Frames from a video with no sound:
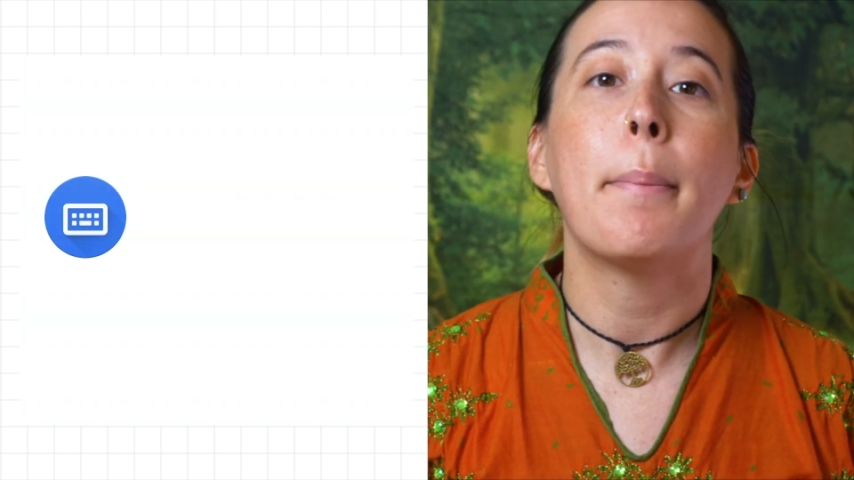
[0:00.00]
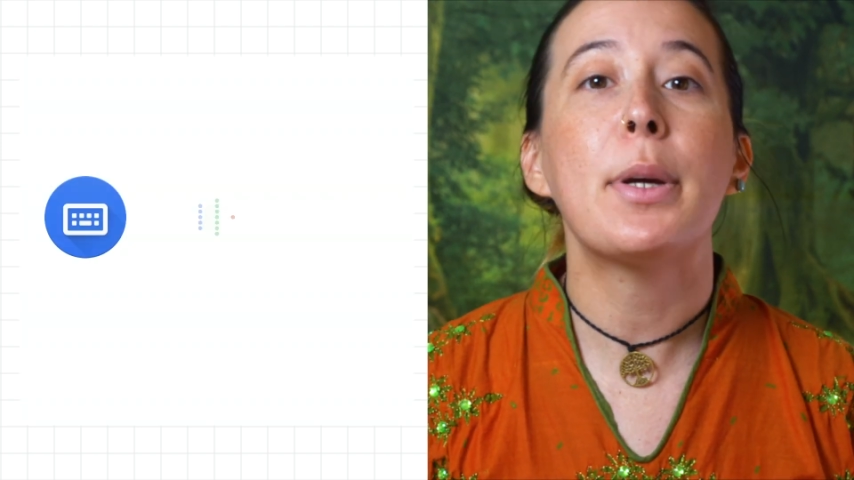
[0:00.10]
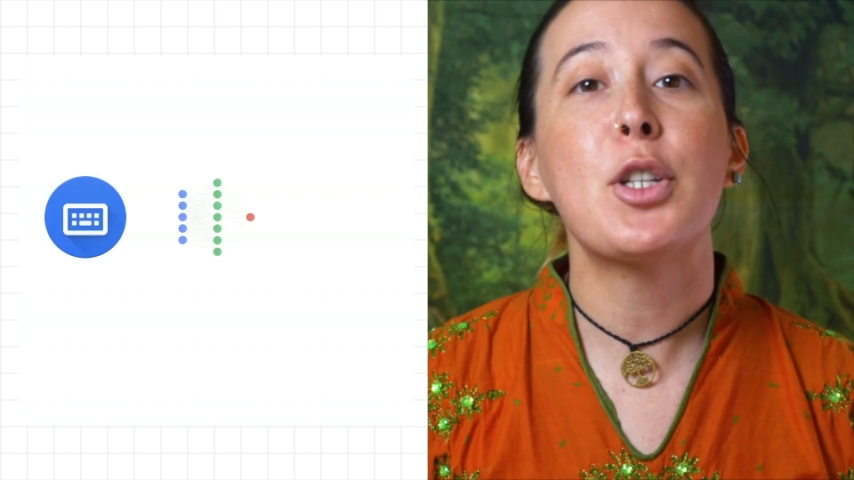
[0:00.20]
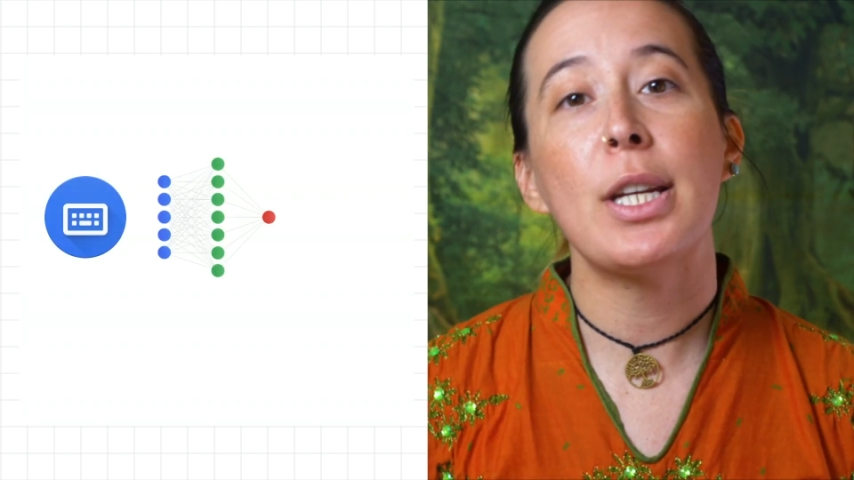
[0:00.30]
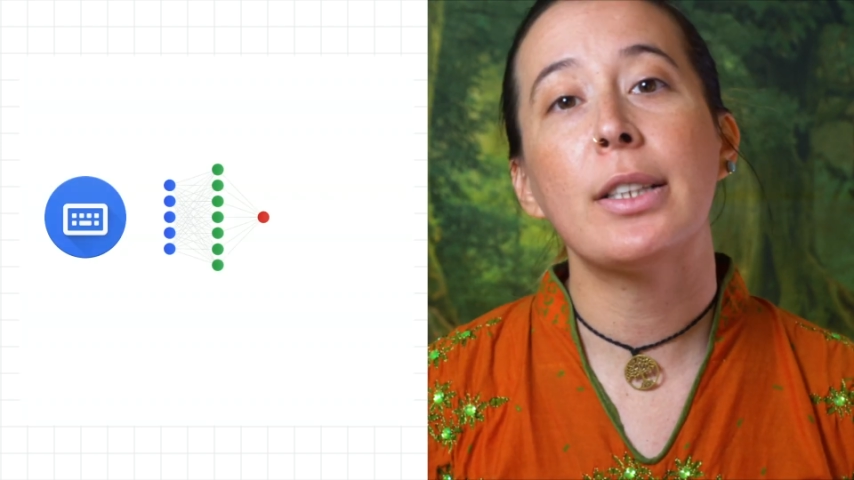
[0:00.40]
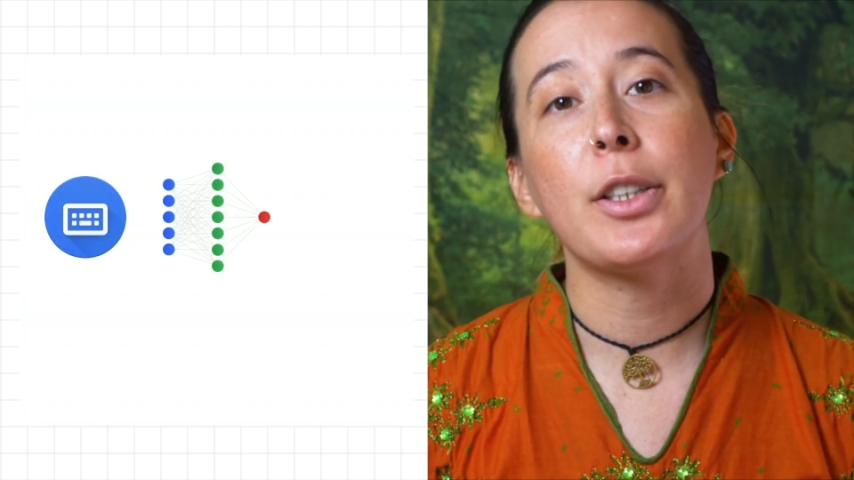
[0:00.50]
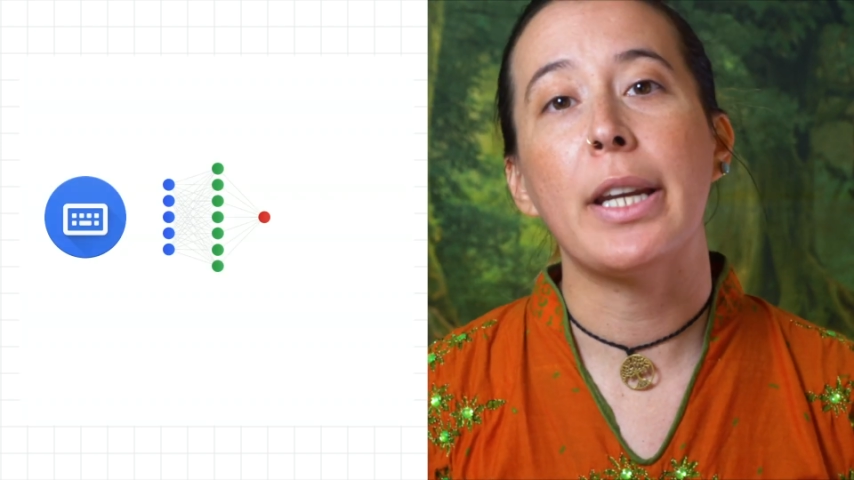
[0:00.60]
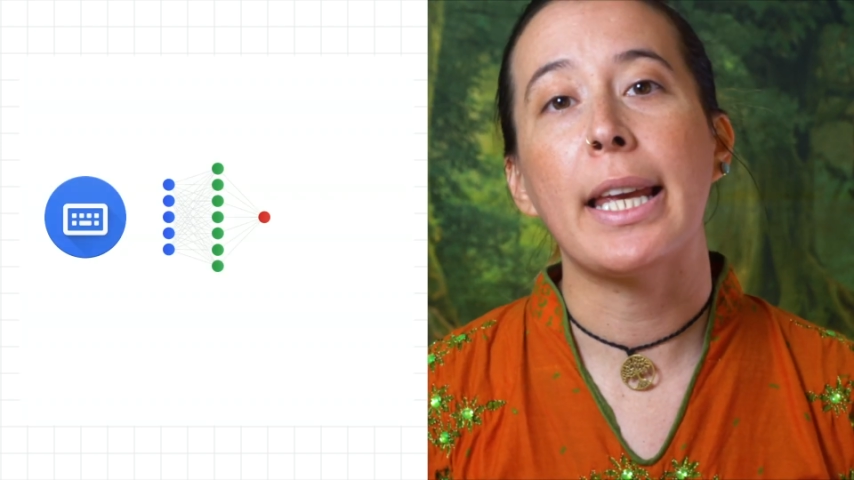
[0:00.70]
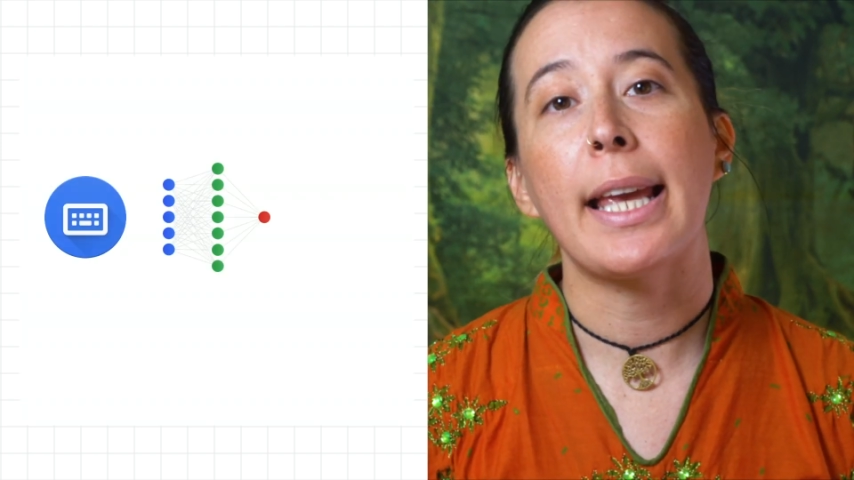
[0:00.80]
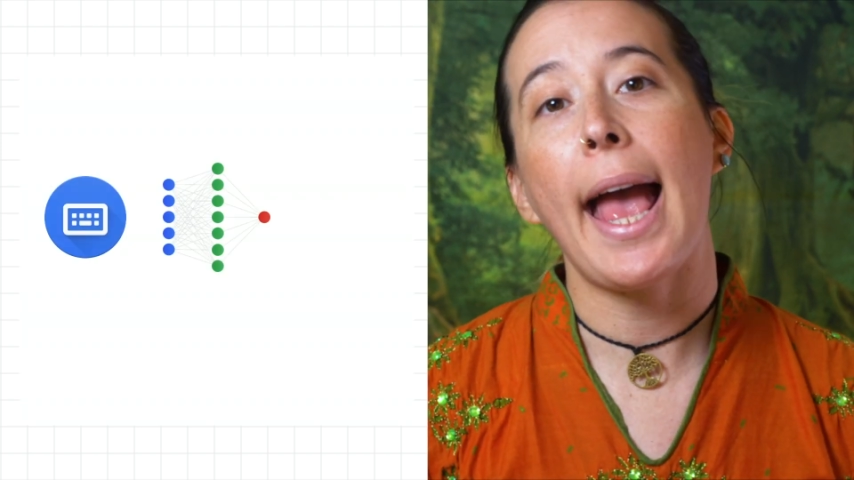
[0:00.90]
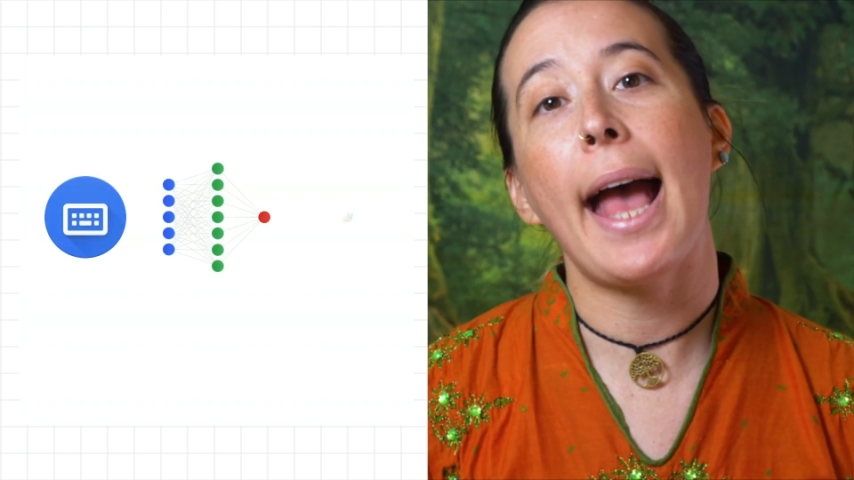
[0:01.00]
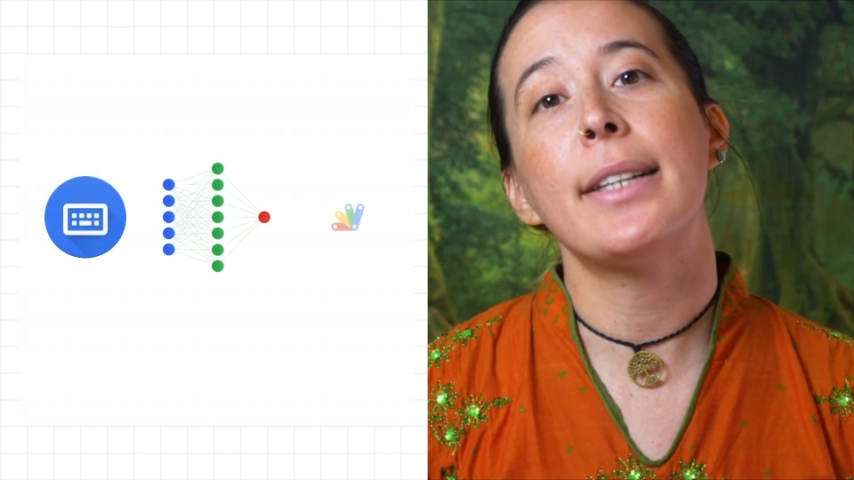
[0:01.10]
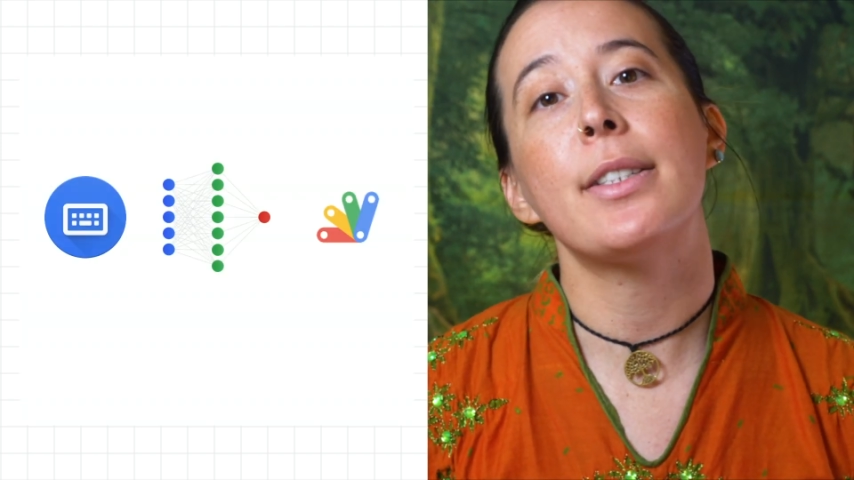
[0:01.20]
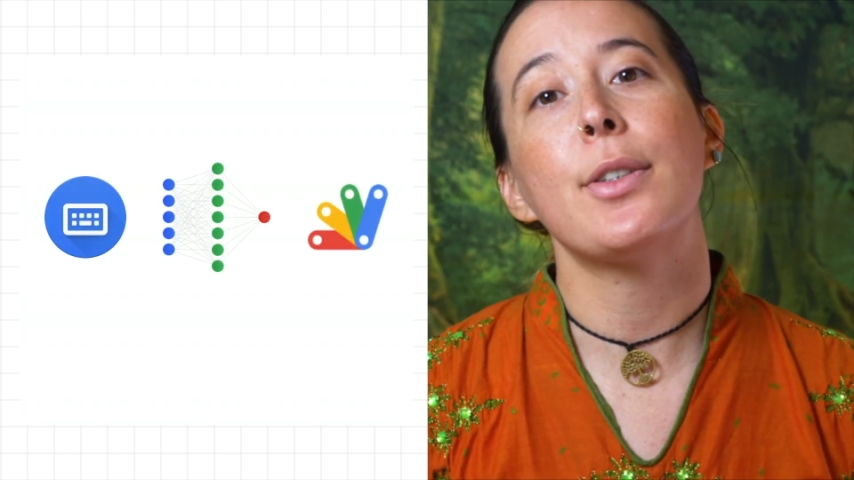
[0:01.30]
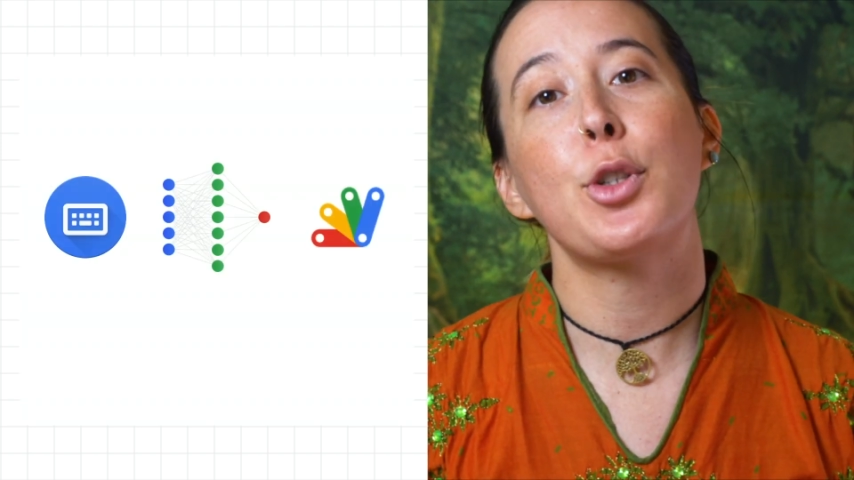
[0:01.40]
machine learning, and